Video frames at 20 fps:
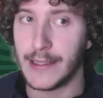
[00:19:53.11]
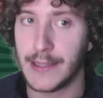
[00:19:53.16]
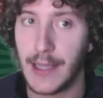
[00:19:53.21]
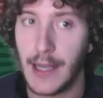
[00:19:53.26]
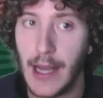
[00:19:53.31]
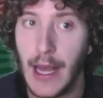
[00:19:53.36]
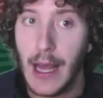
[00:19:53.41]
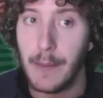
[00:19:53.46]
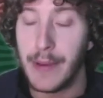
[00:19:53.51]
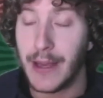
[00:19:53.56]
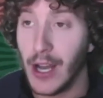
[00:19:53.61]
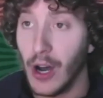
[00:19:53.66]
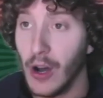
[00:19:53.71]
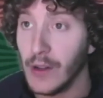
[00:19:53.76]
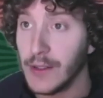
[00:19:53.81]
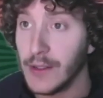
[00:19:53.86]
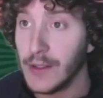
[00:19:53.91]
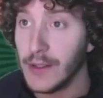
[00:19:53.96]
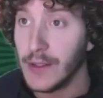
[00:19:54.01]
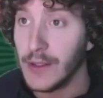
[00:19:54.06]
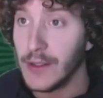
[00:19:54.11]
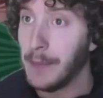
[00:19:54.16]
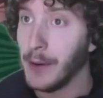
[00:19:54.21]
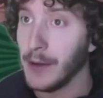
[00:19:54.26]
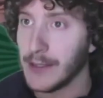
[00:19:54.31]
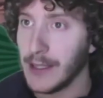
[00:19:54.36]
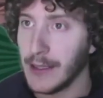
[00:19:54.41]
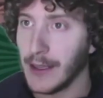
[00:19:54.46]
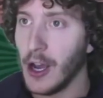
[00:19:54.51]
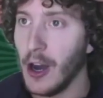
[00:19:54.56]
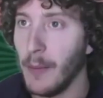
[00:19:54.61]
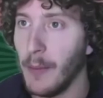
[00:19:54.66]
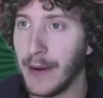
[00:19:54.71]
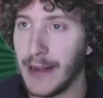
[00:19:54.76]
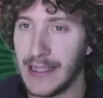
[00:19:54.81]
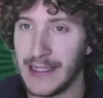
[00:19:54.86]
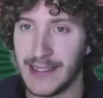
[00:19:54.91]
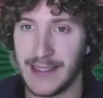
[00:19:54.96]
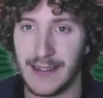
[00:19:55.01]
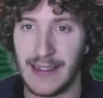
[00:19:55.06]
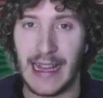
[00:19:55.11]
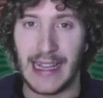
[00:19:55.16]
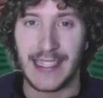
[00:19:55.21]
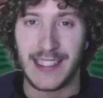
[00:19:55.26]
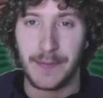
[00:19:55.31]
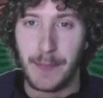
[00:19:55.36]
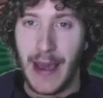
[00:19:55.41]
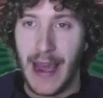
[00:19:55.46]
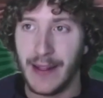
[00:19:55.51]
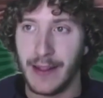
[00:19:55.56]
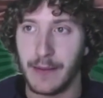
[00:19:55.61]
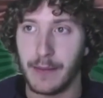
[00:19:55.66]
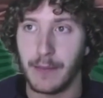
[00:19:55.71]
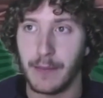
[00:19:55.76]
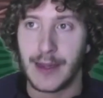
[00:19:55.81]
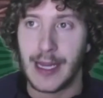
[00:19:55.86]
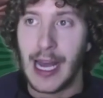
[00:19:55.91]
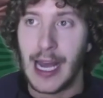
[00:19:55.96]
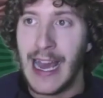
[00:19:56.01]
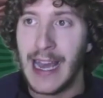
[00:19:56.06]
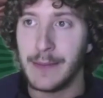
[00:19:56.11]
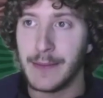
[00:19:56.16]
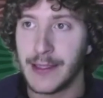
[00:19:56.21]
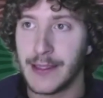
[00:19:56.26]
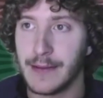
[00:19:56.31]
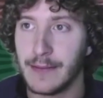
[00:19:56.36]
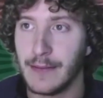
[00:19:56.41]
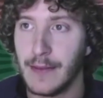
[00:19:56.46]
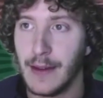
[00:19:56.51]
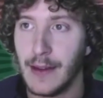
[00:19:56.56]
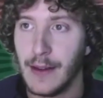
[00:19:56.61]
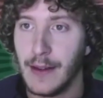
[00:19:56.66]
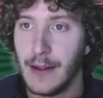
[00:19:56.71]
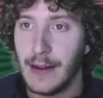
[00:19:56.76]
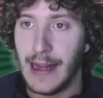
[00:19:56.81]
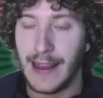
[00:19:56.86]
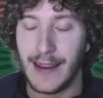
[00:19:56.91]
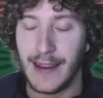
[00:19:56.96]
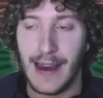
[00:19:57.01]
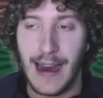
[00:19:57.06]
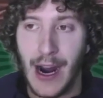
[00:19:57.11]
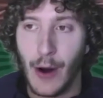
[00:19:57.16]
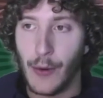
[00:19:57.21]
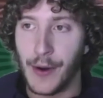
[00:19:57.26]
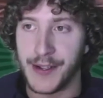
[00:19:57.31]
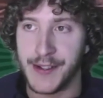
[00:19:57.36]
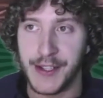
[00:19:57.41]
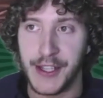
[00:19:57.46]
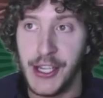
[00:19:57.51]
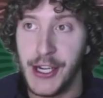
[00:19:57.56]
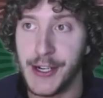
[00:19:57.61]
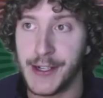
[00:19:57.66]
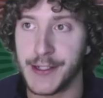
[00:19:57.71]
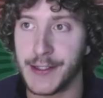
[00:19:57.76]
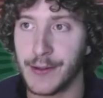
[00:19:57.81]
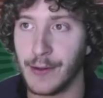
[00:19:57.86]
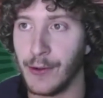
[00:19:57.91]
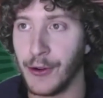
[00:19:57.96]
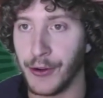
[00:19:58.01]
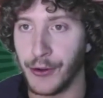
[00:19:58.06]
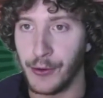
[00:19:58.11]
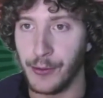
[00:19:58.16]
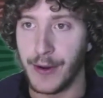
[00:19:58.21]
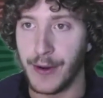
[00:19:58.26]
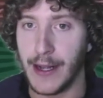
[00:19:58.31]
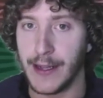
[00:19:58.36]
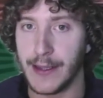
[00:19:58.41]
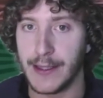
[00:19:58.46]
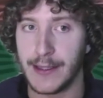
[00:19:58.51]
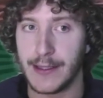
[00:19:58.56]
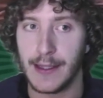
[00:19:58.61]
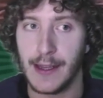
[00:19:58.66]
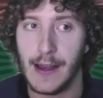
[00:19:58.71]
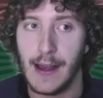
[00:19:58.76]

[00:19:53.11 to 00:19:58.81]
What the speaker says: Because people and companies spend times, hours, years to learn Kubernetes.